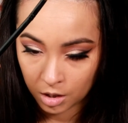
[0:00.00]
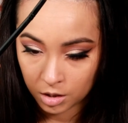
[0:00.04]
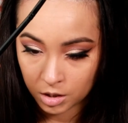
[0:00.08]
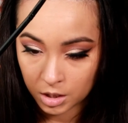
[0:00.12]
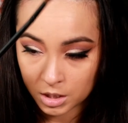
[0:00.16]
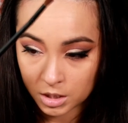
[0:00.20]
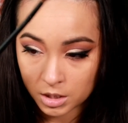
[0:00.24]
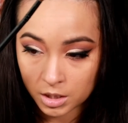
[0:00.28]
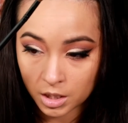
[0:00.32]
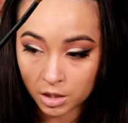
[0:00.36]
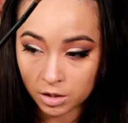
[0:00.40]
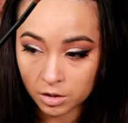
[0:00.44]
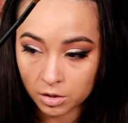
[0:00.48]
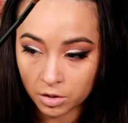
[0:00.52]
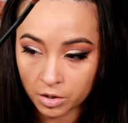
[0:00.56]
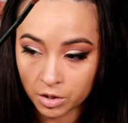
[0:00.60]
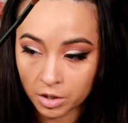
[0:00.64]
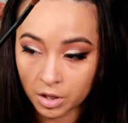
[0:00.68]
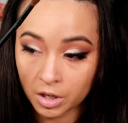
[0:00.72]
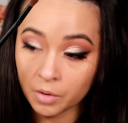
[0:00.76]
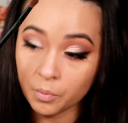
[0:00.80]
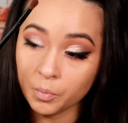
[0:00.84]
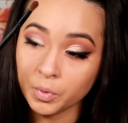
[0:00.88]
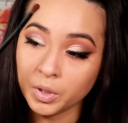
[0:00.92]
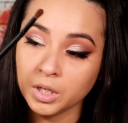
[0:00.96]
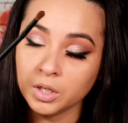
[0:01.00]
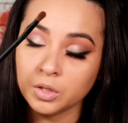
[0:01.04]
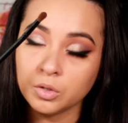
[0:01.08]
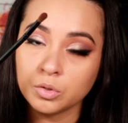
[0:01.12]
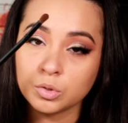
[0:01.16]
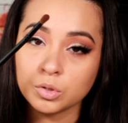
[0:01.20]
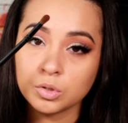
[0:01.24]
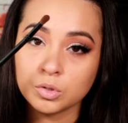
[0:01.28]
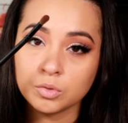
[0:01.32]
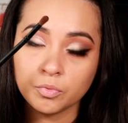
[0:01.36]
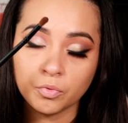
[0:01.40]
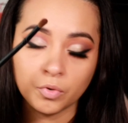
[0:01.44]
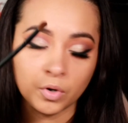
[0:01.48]
this color that we
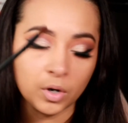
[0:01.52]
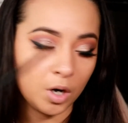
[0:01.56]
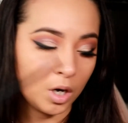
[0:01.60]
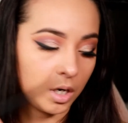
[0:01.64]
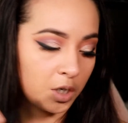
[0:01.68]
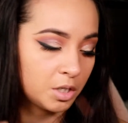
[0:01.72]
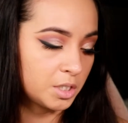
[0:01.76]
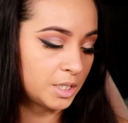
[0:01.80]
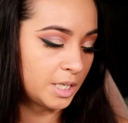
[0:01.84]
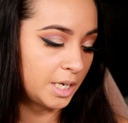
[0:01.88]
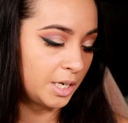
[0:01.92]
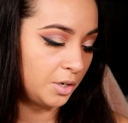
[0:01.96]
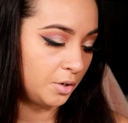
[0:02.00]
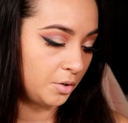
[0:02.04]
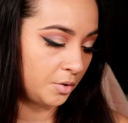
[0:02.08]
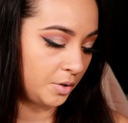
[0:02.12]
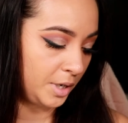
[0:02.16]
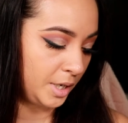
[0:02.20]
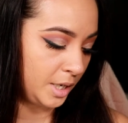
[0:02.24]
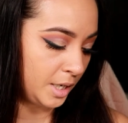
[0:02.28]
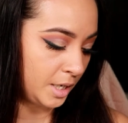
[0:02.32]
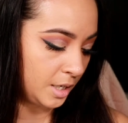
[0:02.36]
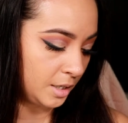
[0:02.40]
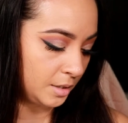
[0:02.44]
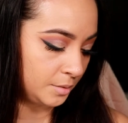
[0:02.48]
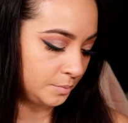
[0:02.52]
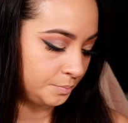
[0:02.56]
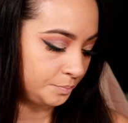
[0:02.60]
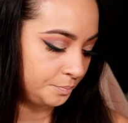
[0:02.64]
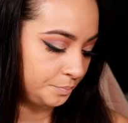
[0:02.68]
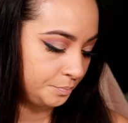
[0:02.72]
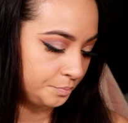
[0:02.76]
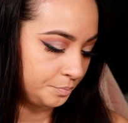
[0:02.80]
used for our sangria,